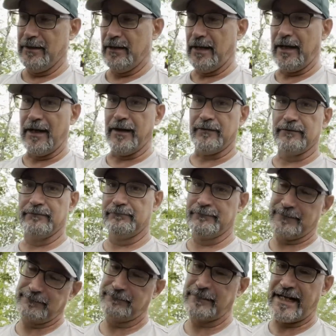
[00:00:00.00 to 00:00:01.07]

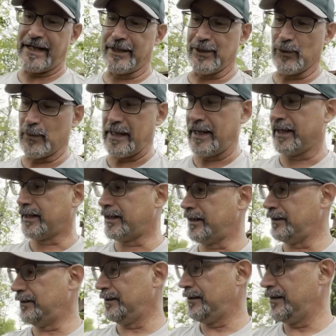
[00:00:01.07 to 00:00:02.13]
kind of unique
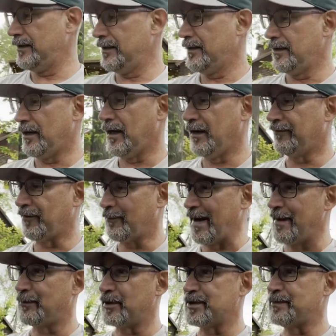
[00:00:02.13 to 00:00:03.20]
from
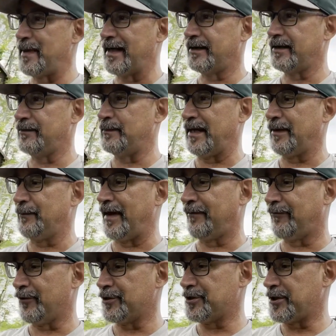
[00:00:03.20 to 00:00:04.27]
my perspective, being my
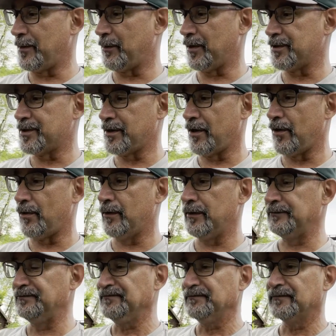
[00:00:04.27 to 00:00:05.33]
first chipper. So
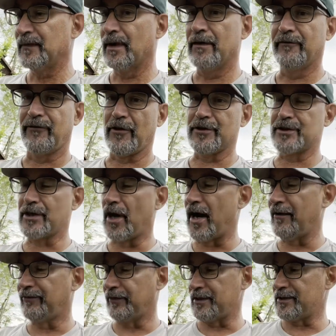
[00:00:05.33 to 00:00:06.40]
first
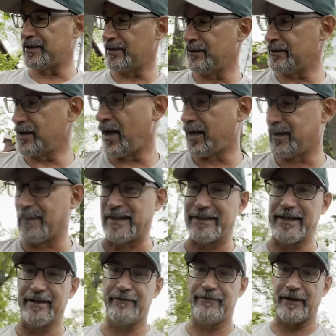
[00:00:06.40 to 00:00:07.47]
off, let's talk about
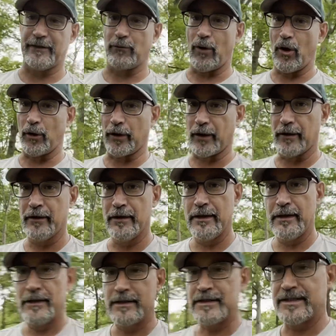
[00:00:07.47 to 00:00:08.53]
the Infeed Roller.
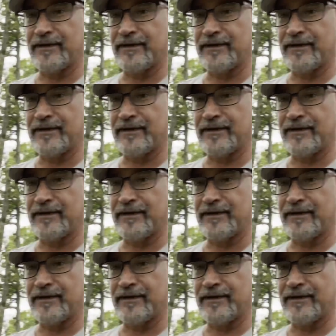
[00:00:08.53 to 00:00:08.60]
See